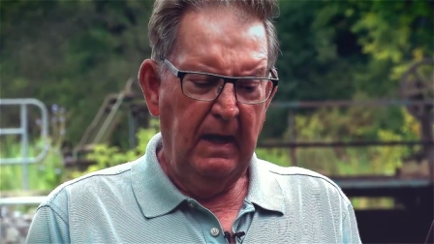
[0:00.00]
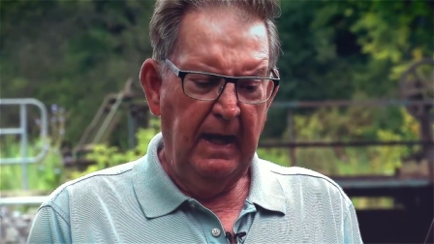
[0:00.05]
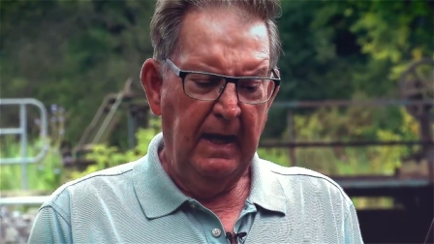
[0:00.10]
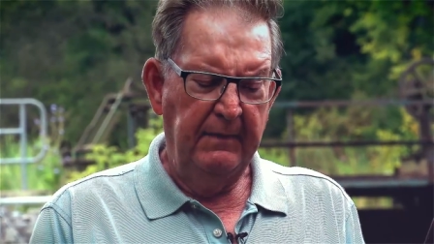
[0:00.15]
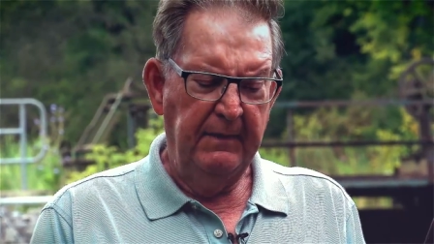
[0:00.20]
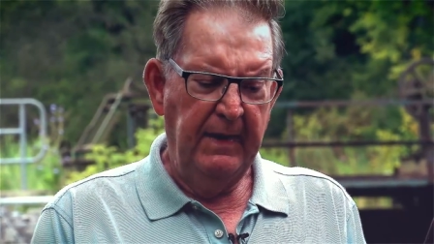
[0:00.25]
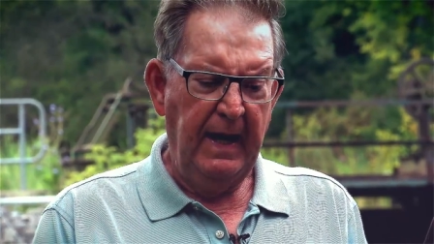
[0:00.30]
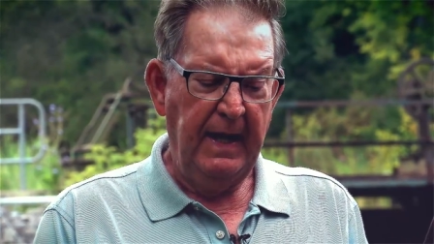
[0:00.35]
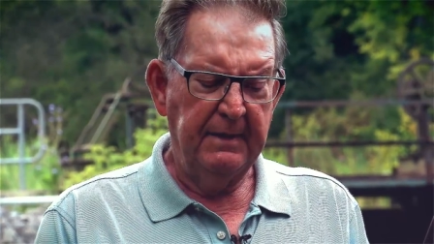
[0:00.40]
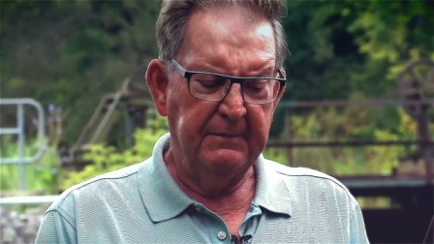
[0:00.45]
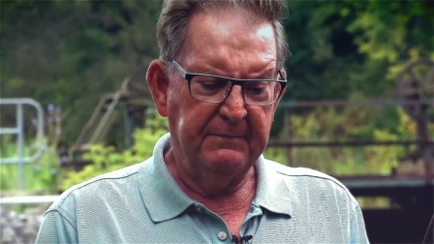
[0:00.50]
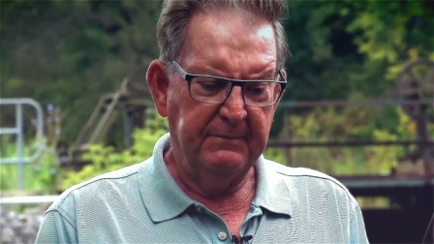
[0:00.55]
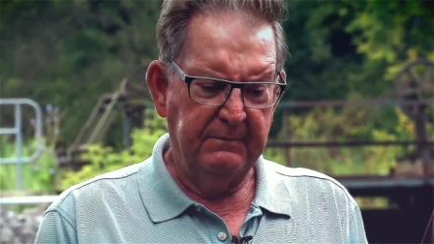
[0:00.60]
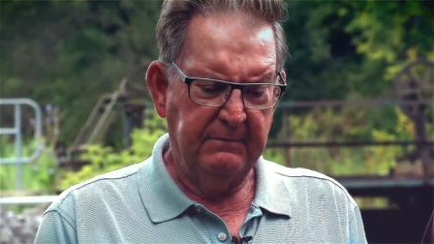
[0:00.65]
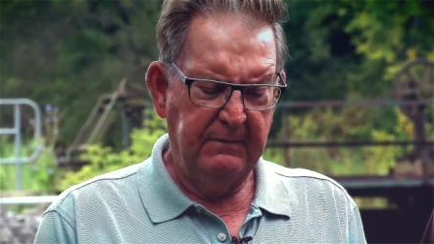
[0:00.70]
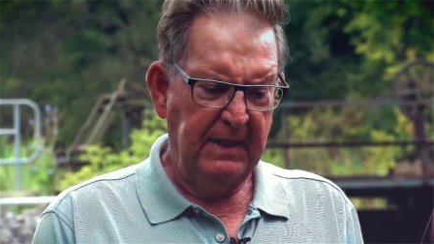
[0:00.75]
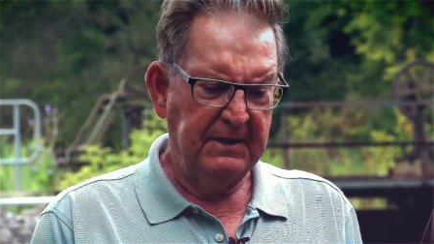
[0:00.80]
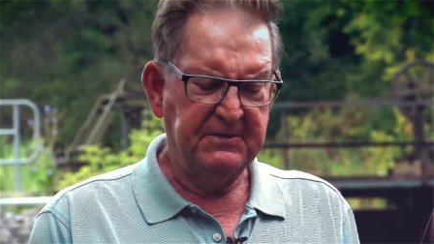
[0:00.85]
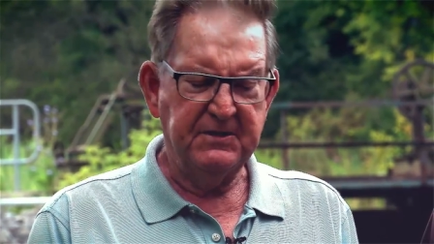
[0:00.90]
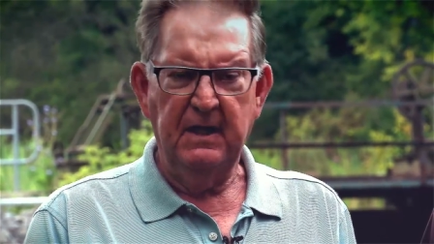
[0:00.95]
And
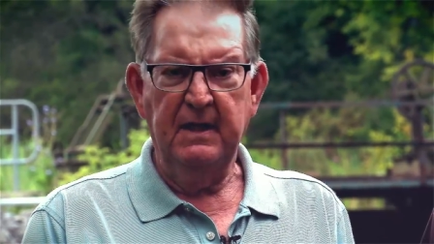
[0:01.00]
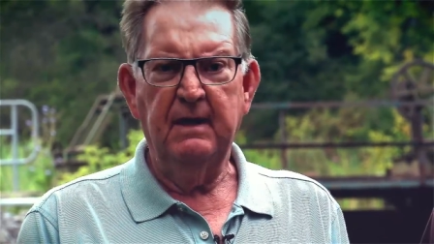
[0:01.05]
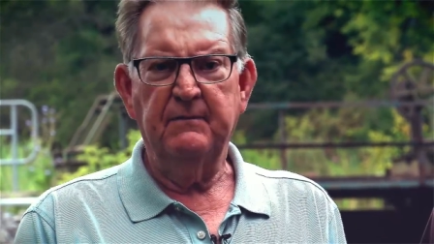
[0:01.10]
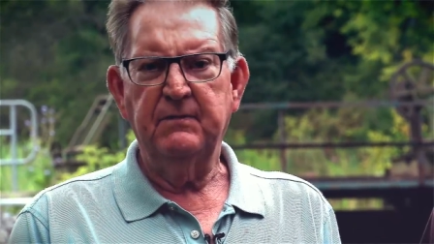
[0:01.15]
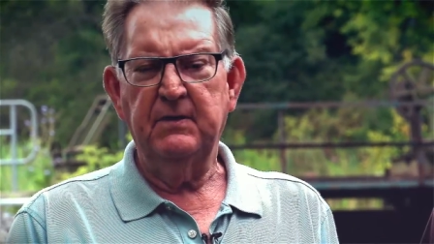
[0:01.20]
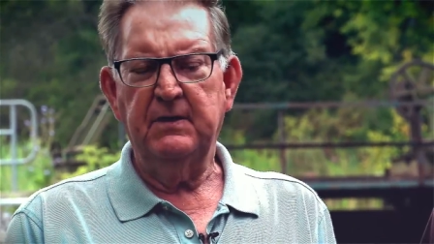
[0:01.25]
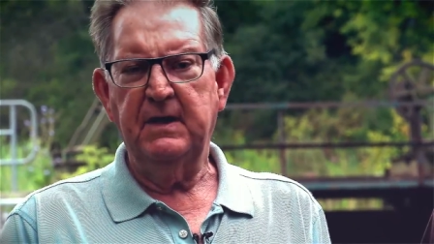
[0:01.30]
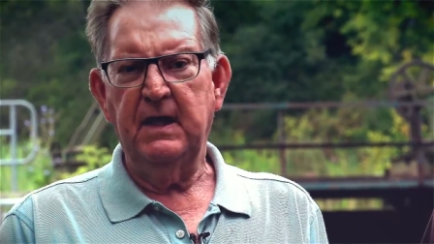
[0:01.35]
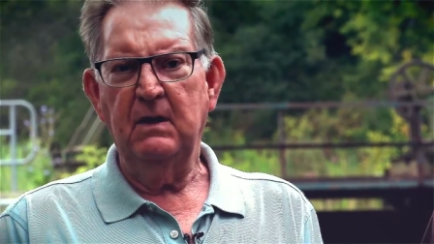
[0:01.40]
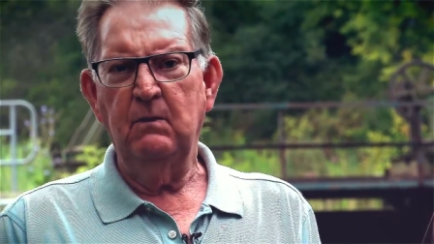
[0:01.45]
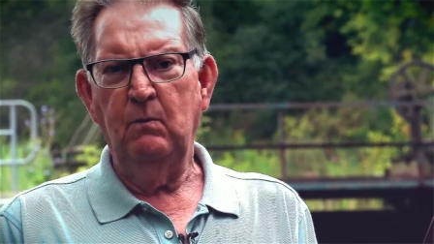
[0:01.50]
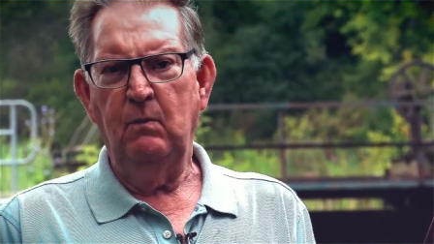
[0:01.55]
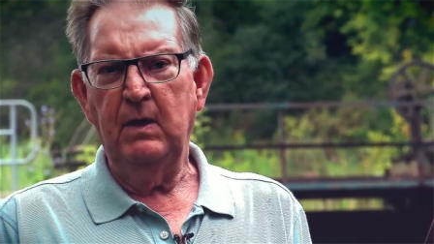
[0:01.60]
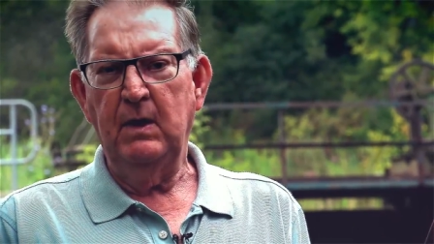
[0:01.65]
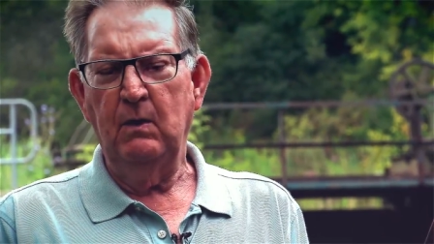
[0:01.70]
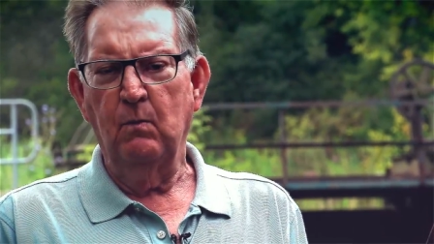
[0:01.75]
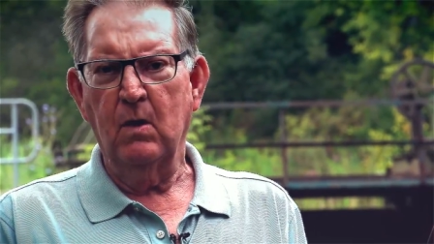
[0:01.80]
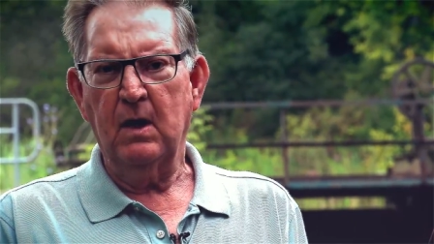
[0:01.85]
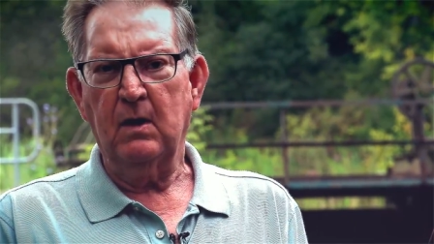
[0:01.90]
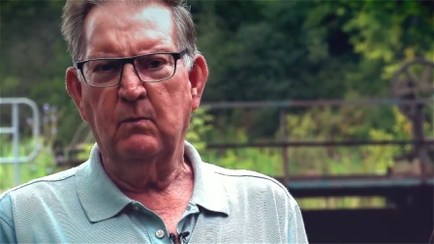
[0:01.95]
that's in everything
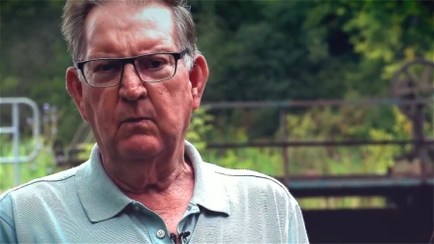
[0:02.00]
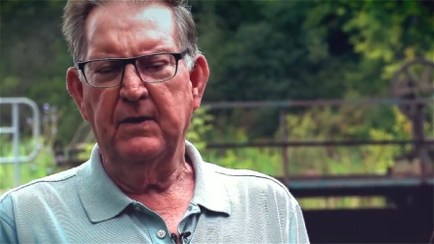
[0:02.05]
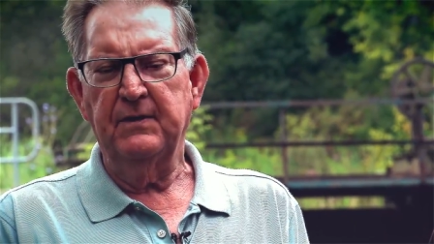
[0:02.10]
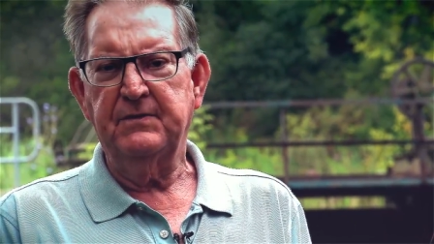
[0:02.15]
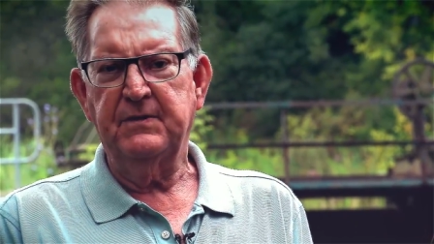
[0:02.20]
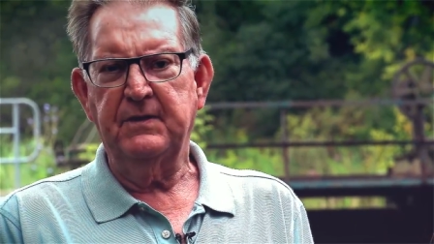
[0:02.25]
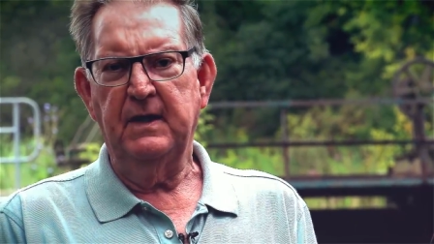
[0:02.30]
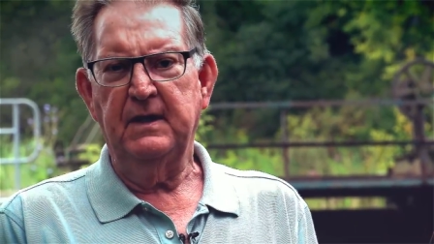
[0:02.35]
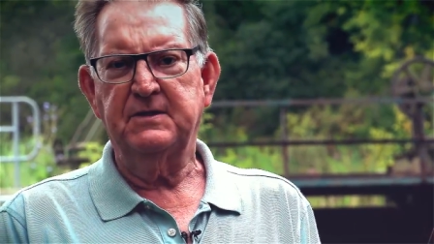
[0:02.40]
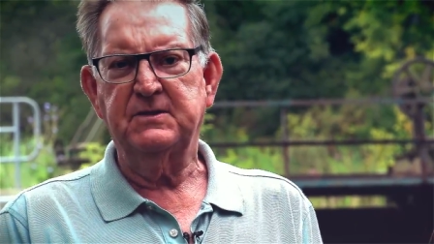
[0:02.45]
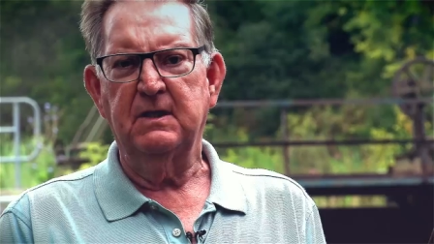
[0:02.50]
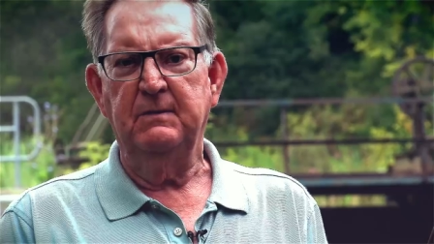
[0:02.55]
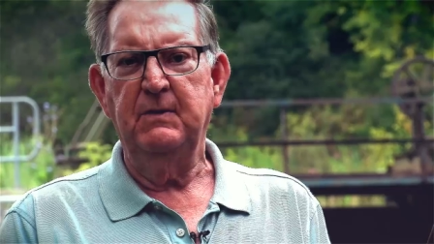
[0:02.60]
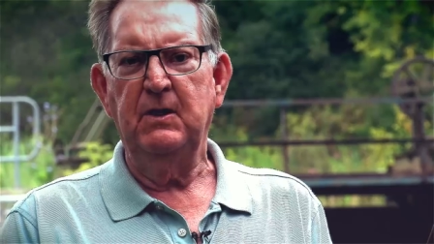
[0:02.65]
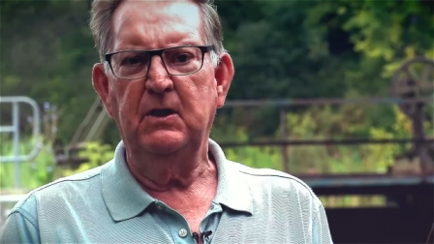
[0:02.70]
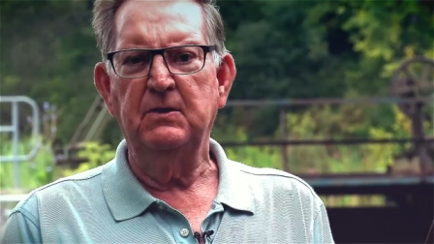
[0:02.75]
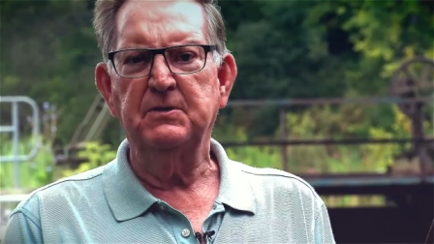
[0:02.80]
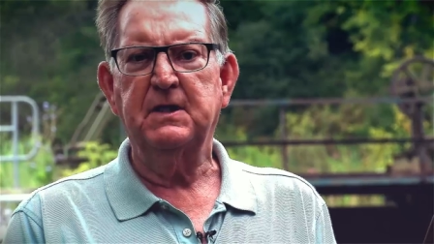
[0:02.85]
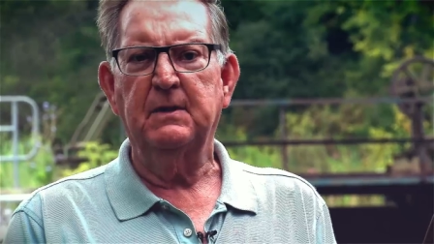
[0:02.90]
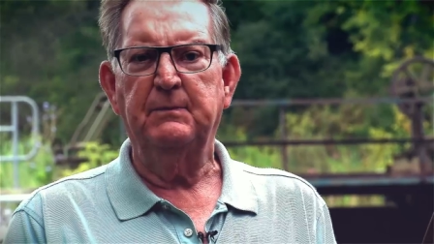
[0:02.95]
we work with. It's a
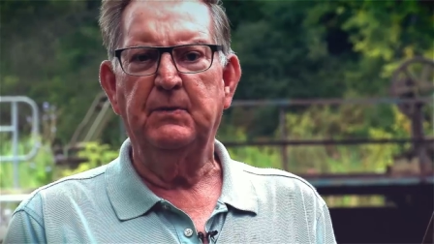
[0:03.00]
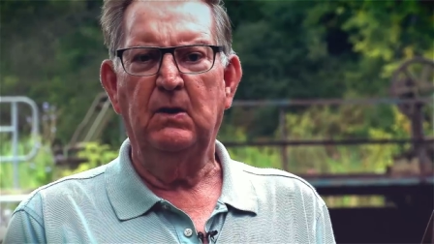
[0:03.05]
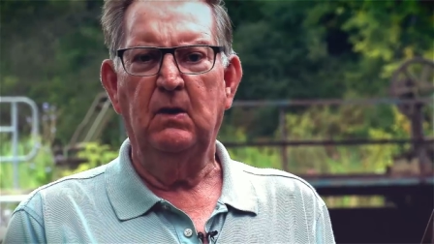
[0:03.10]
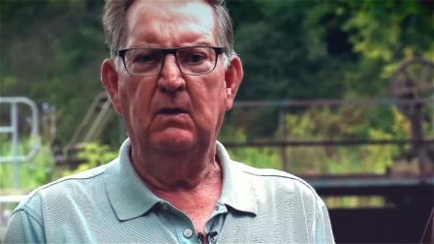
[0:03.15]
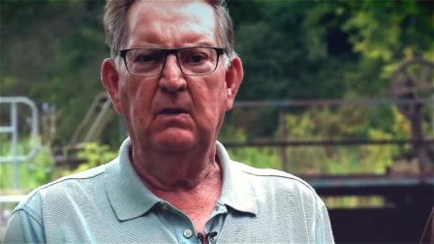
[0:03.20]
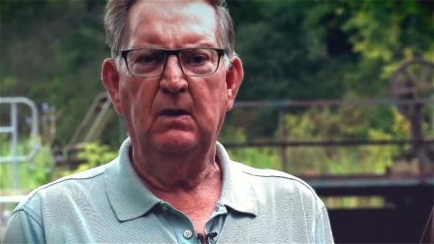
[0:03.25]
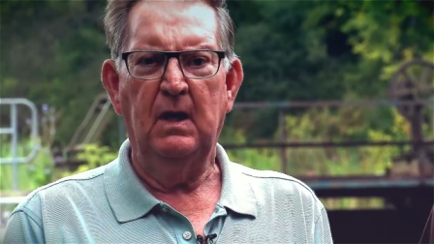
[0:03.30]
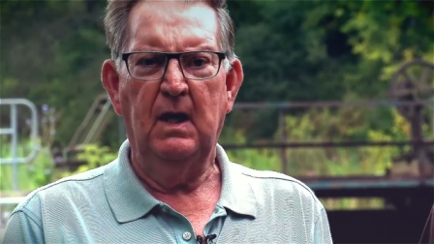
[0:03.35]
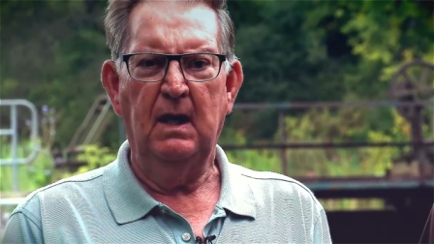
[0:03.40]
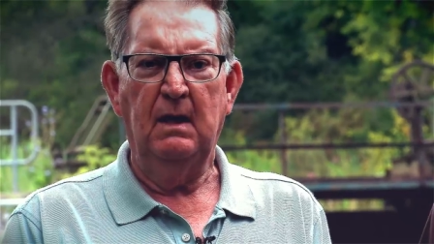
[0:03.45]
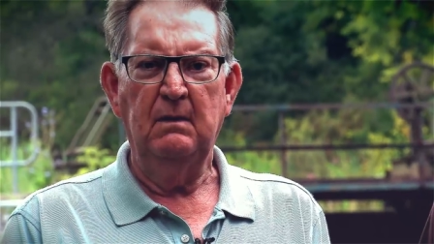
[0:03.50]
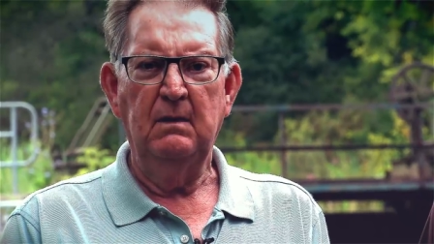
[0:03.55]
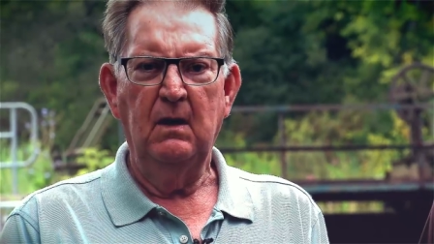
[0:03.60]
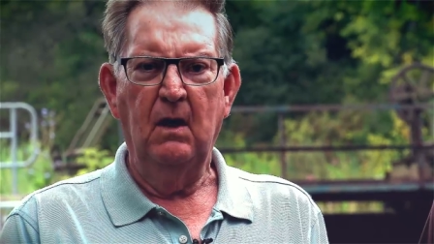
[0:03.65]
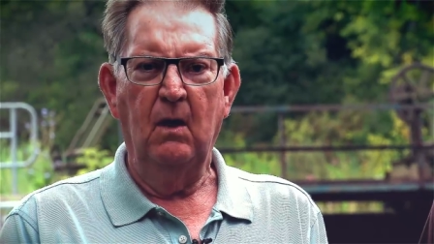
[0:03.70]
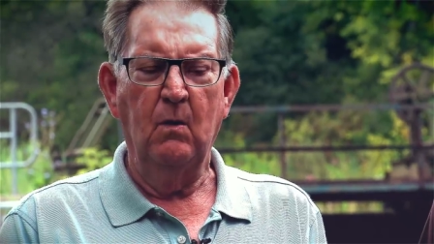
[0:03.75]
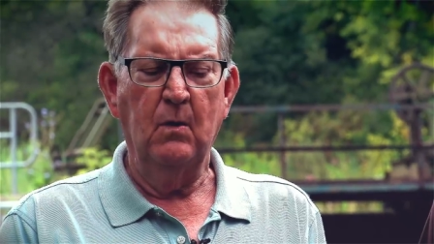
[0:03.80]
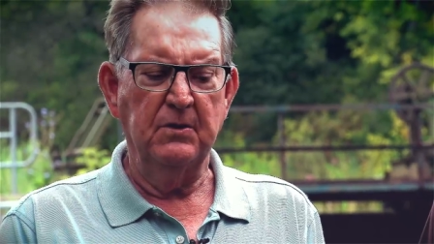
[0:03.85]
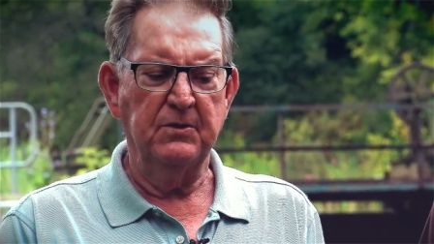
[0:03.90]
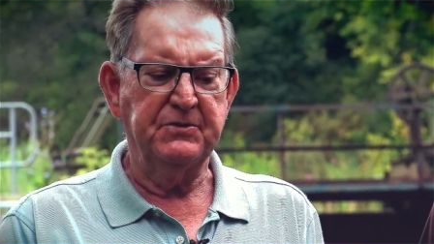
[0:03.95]
municipal
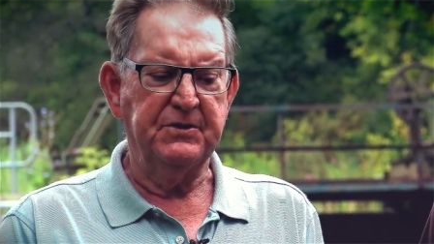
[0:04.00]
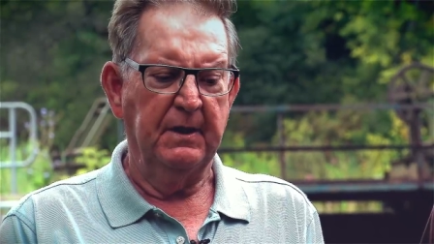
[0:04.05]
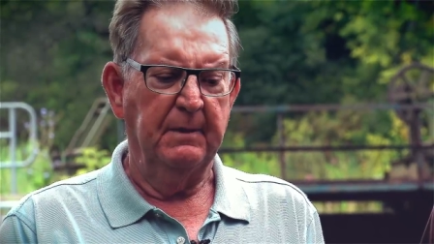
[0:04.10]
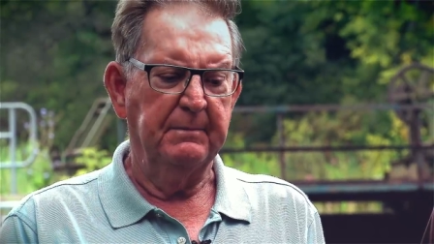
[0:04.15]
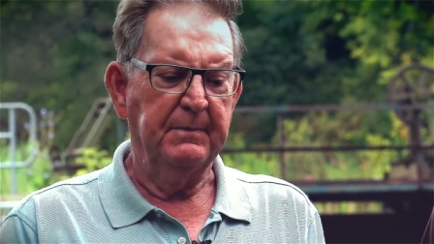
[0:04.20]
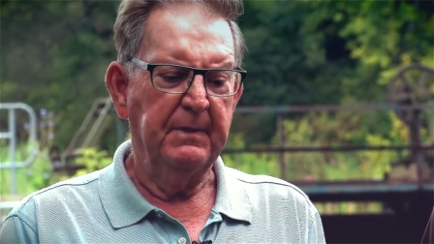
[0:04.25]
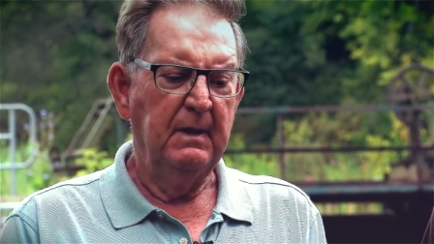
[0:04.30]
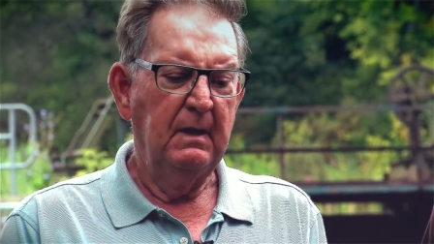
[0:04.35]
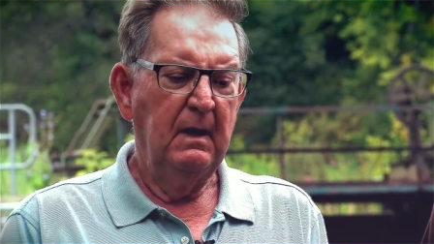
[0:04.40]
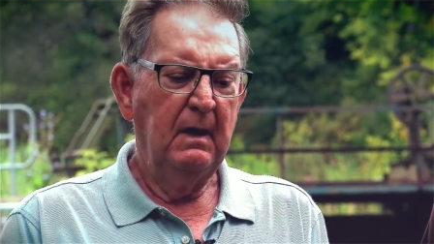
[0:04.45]
ownership.